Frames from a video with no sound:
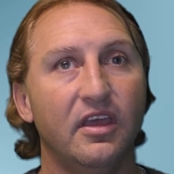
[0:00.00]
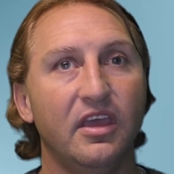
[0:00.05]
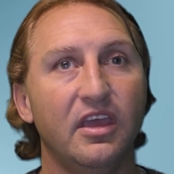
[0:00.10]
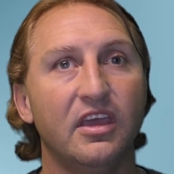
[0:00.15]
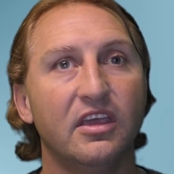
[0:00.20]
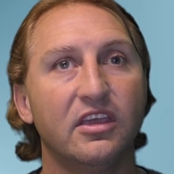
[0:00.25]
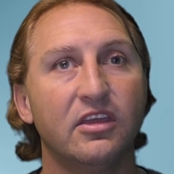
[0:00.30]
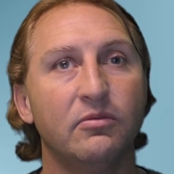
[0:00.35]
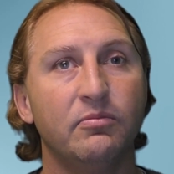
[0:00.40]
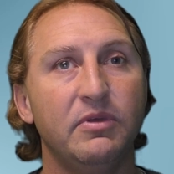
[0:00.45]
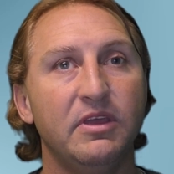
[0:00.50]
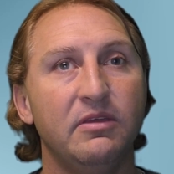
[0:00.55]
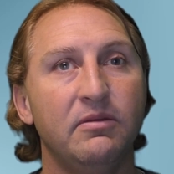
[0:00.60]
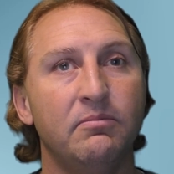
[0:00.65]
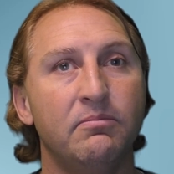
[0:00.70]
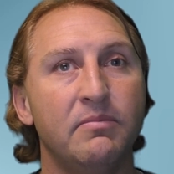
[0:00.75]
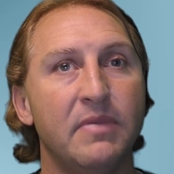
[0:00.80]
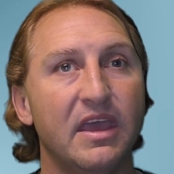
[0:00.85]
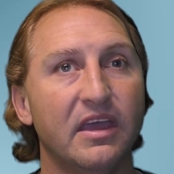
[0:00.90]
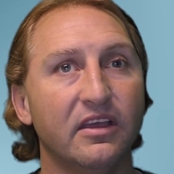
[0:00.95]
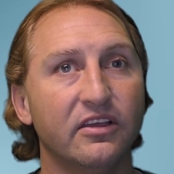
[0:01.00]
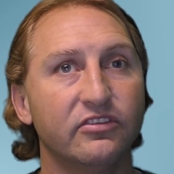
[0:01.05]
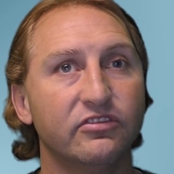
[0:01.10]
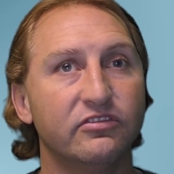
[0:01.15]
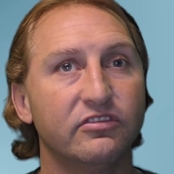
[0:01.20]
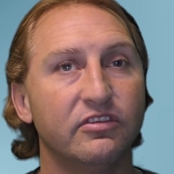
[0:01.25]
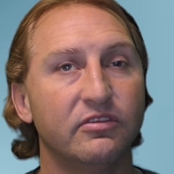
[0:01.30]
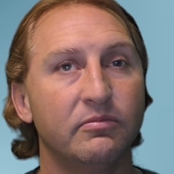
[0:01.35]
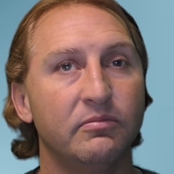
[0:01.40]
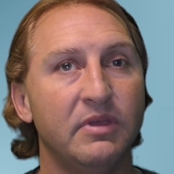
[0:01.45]
It can be
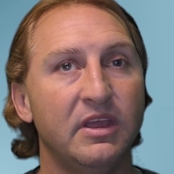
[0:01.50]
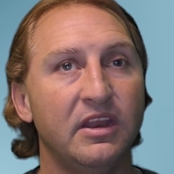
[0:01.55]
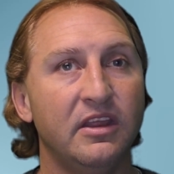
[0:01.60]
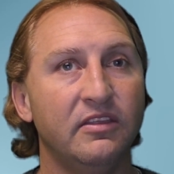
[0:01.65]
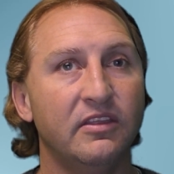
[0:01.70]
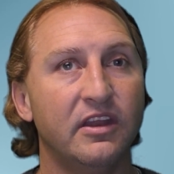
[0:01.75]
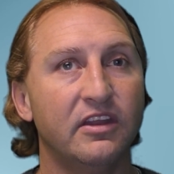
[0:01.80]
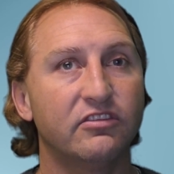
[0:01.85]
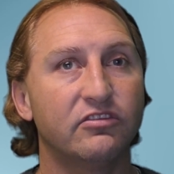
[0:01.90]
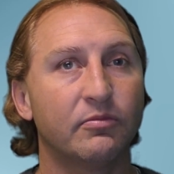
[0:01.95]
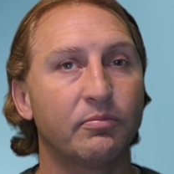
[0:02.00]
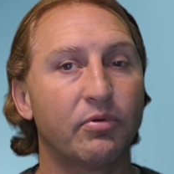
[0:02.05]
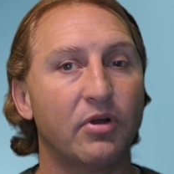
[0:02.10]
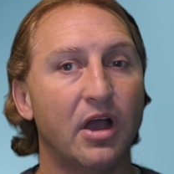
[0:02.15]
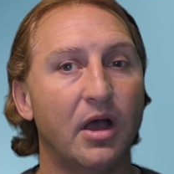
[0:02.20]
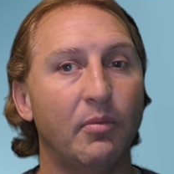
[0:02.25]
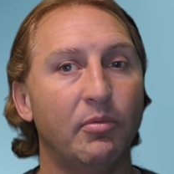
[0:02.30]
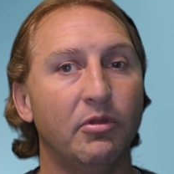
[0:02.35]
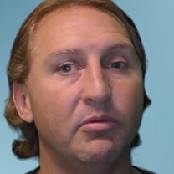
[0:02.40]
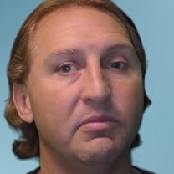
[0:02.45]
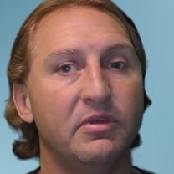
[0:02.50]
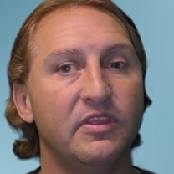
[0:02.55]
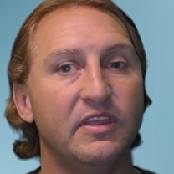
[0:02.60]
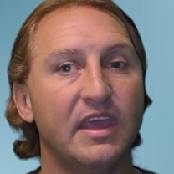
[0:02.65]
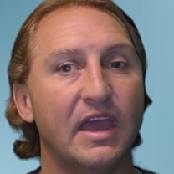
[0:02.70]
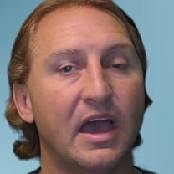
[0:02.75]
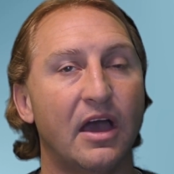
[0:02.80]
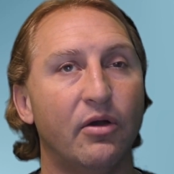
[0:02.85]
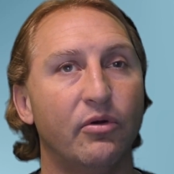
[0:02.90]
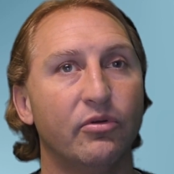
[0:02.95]
mixed, meaning that it's a problem in
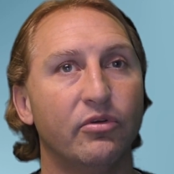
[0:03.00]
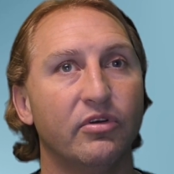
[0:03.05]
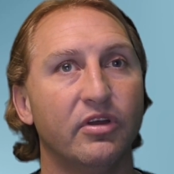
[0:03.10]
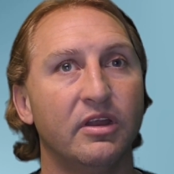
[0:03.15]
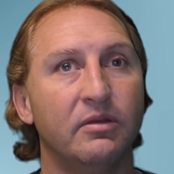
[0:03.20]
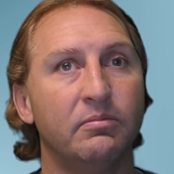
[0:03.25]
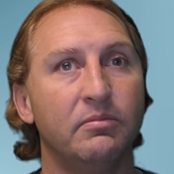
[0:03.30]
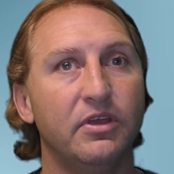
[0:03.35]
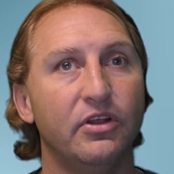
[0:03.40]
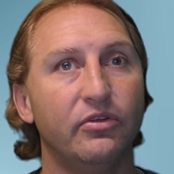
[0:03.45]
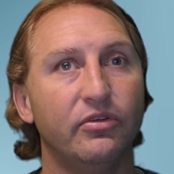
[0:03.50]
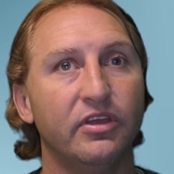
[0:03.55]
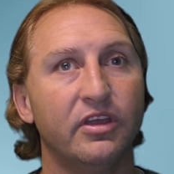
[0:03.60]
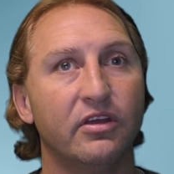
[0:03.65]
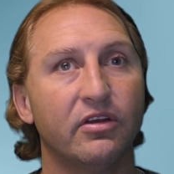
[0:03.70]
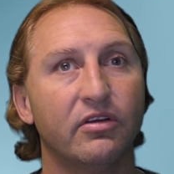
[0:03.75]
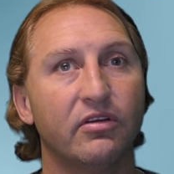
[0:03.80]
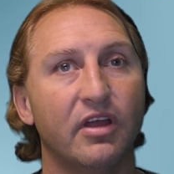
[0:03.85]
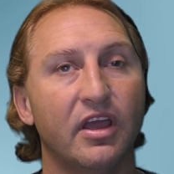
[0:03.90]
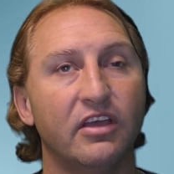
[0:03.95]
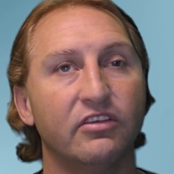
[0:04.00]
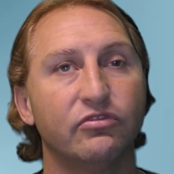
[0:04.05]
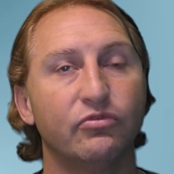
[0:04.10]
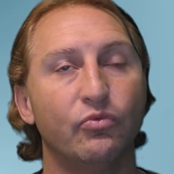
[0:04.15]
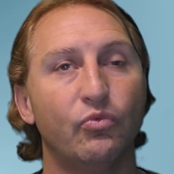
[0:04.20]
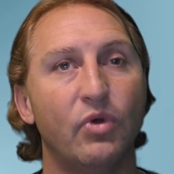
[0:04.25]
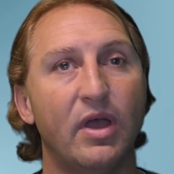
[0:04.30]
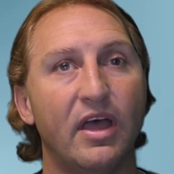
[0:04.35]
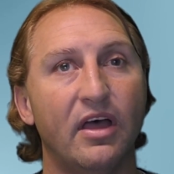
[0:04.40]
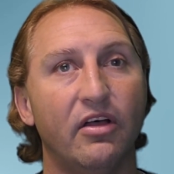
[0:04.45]
the outer and middle ear as
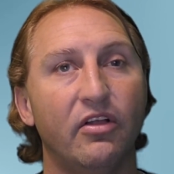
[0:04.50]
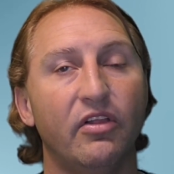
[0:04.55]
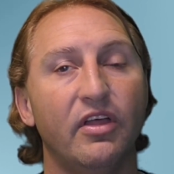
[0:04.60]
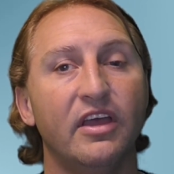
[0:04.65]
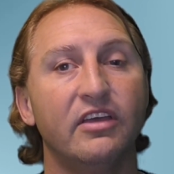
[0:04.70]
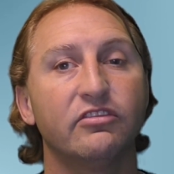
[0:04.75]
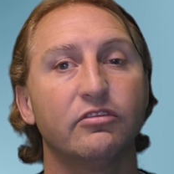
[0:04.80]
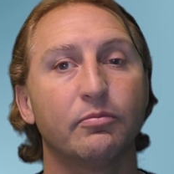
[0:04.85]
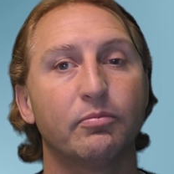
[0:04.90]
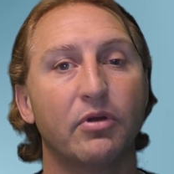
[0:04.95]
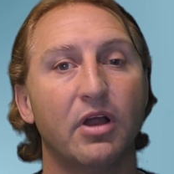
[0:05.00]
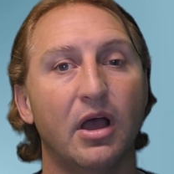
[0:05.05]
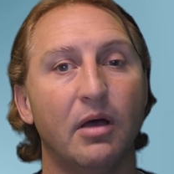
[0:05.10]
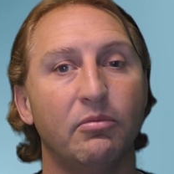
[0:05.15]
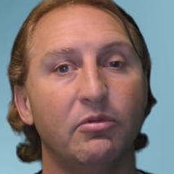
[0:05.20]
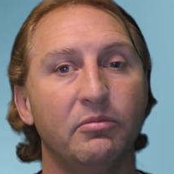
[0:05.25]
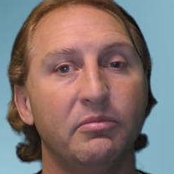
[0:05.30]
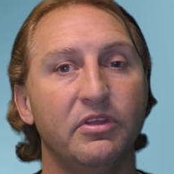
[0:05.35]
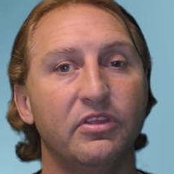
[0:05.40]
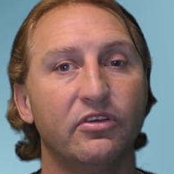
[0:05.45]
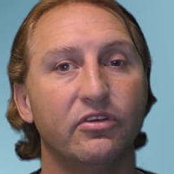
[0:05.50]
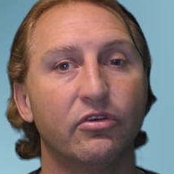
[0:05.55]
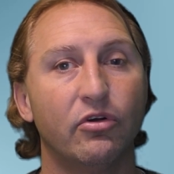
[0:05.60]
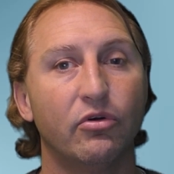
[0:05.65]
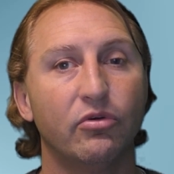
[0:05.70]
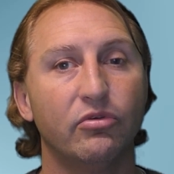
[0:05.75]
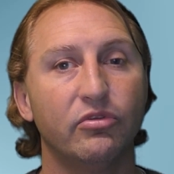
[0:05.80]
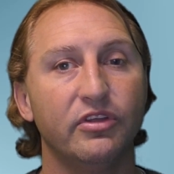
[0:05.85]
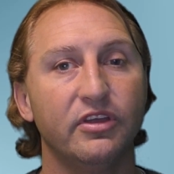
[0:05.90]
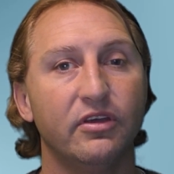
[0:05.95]
well as a problem in the
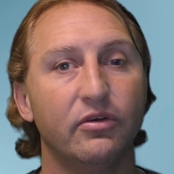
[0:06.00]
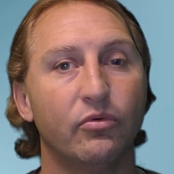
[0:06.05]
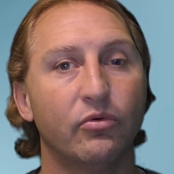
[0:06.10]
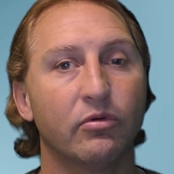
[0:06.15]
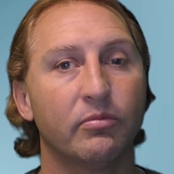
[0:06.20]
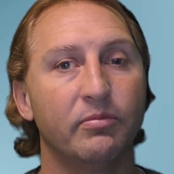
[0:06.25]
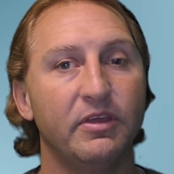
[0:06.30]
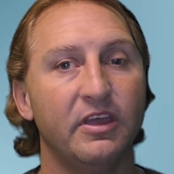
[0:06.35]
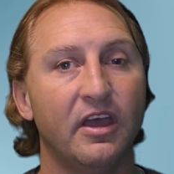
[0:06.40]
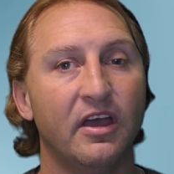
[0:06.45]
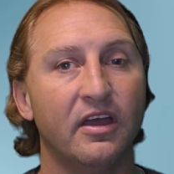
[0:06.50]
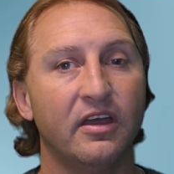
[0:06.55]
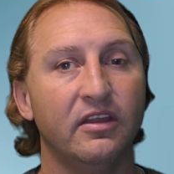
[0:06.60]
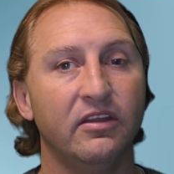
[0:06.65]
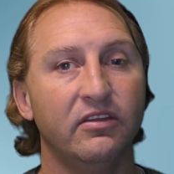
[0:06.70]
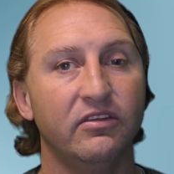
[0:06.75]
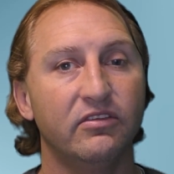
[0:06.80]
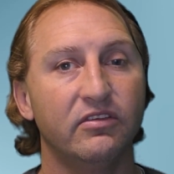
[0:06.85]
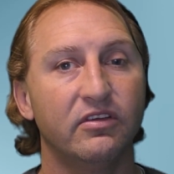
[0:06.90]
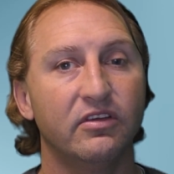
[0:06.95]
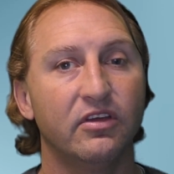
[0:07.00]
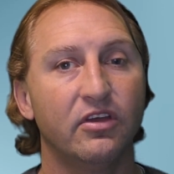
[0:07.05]
cochlea or beyond.